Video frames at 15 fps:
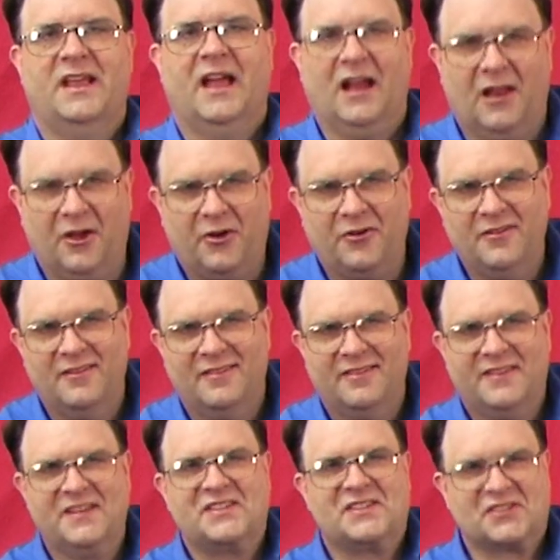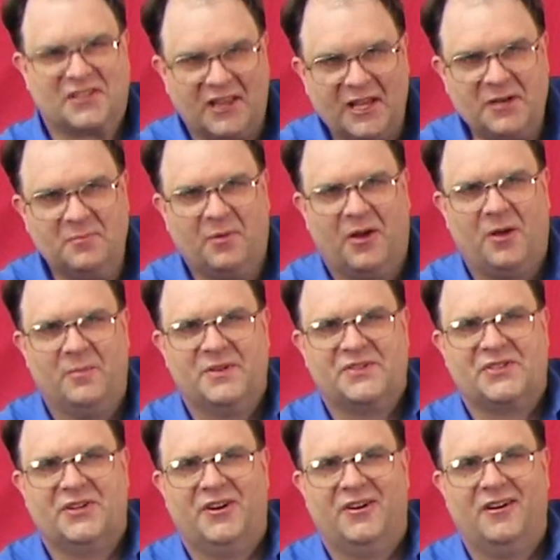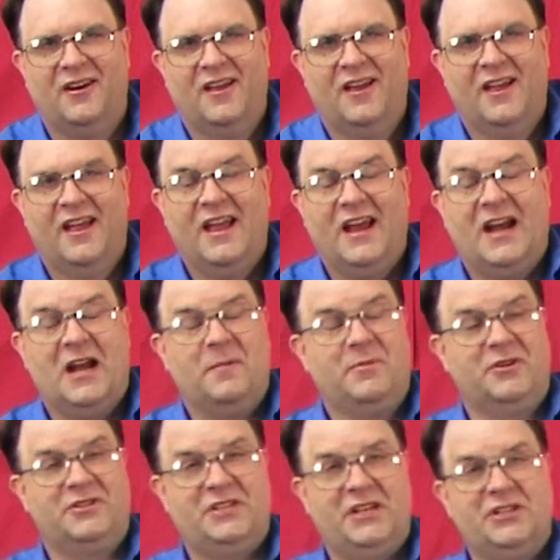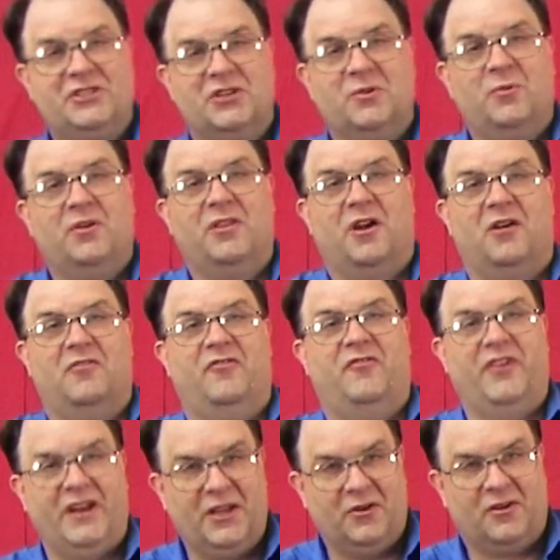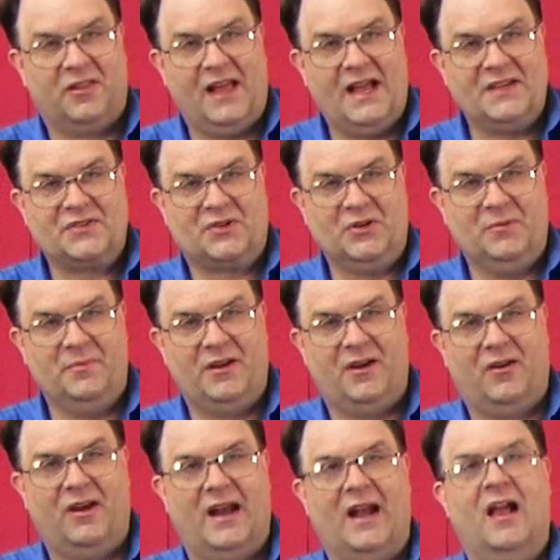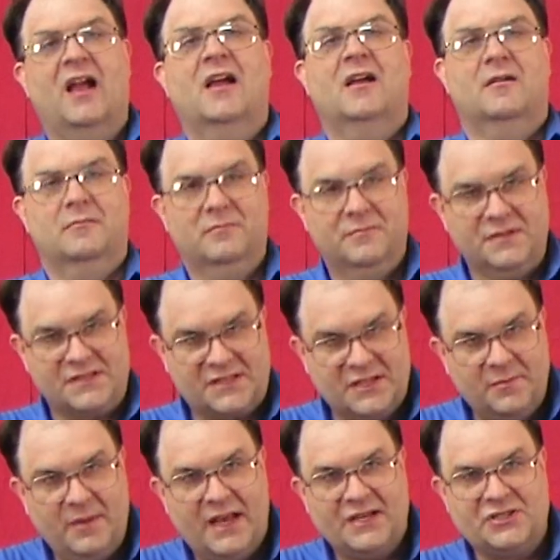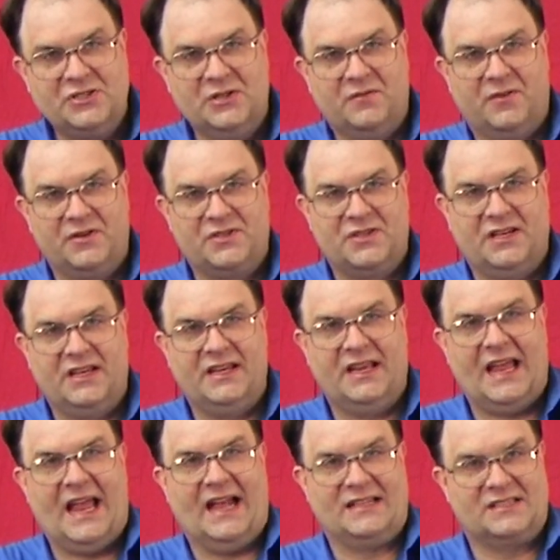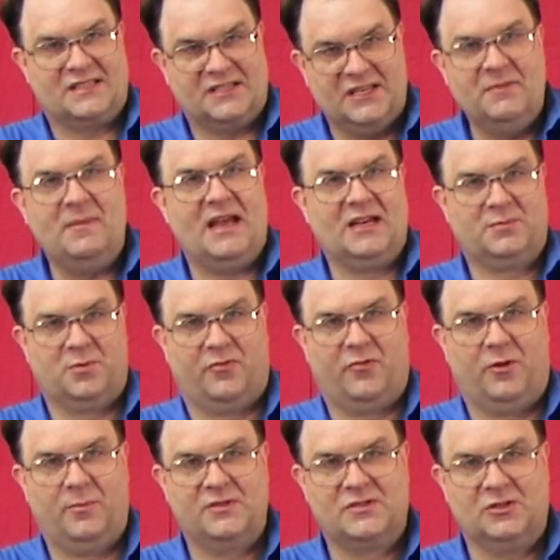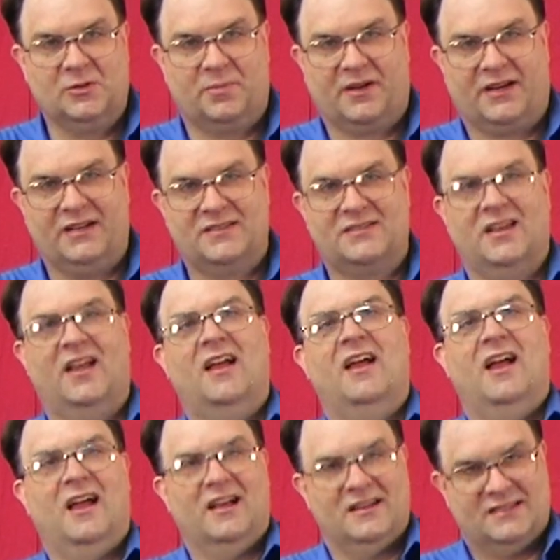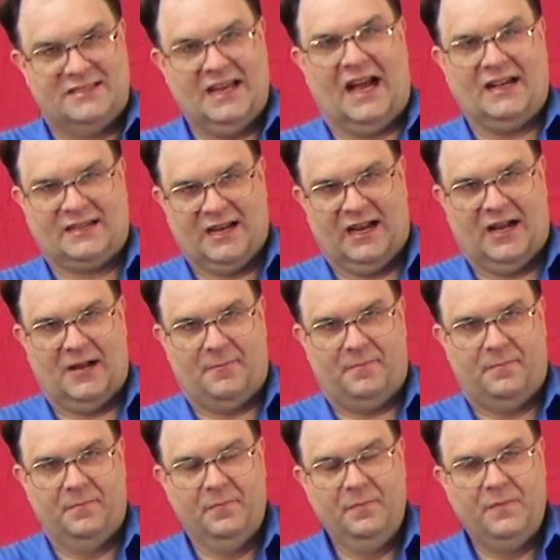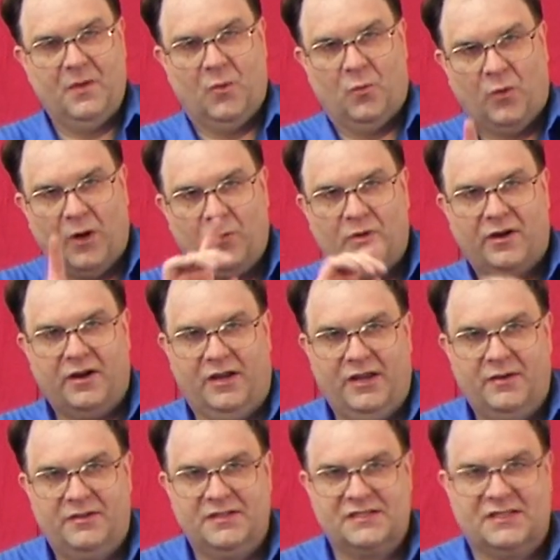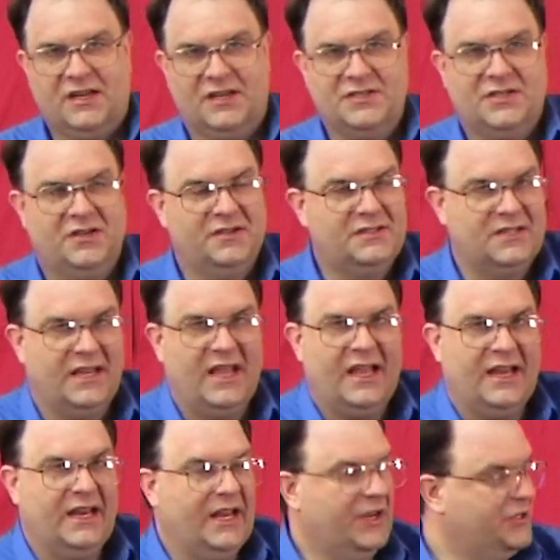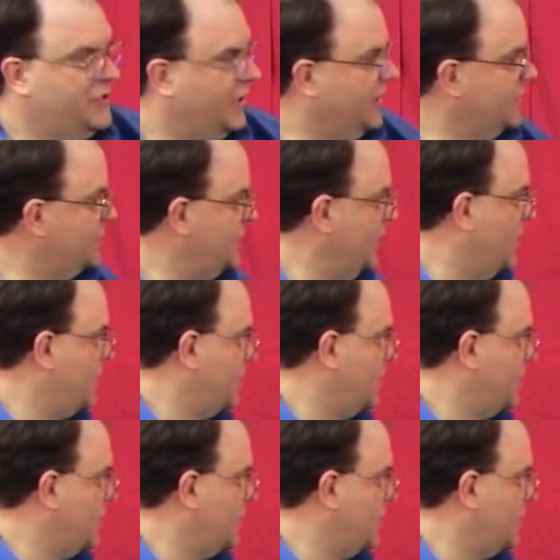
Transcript: Hello, this is Clayton Balmas here, and I'm your teacher with our video classroom here at SynMax University at synmaxperformancelubricants.com. What we're going to discuss here today, as you can see